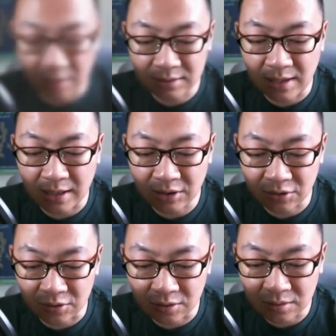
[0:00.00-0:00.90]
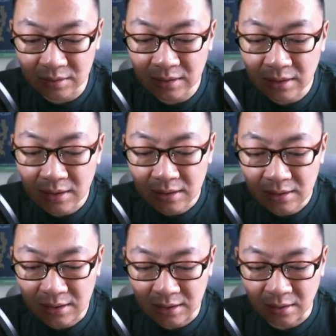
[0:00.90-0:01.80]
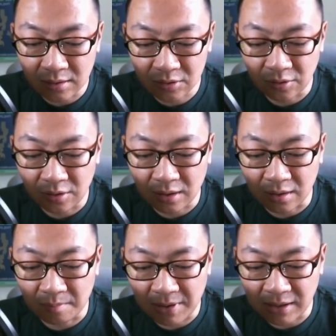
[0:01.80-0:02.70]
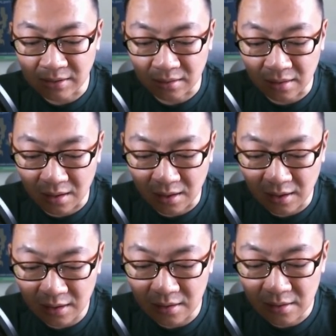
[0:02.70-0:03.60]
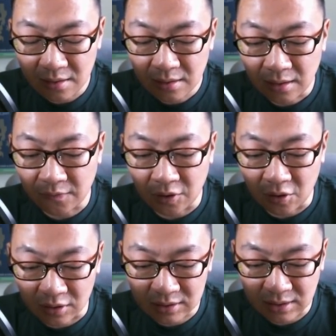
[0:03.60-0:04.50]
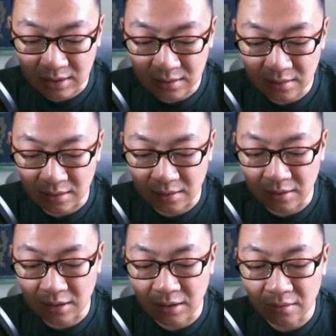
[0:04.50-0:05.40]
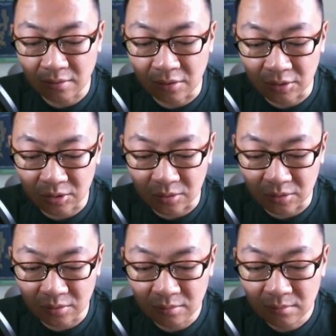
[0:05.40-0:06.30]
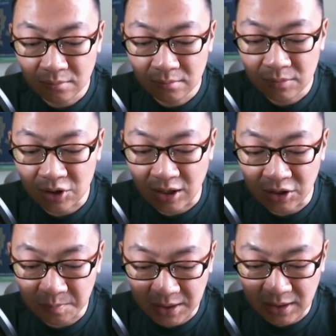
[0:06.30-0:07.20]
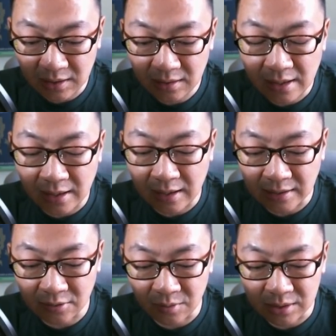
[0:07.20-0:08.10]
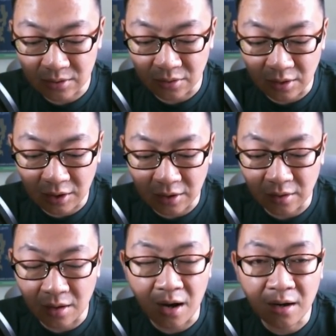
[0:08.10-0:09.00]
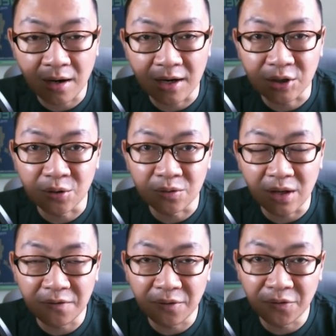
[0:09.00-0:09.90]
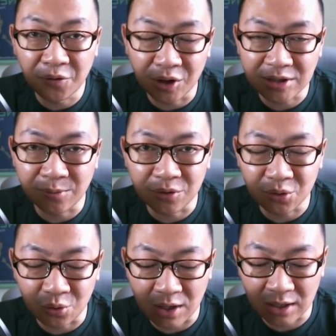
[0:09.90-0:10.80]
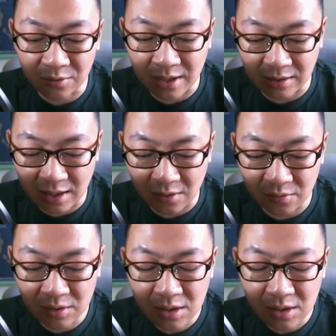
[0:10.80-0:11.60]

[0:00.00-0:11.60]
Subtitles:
are selections here, so you can replace a card. If you lost it, you can also change PIN, and as you mentioned earlier, lock card. So of course I won't do that right now.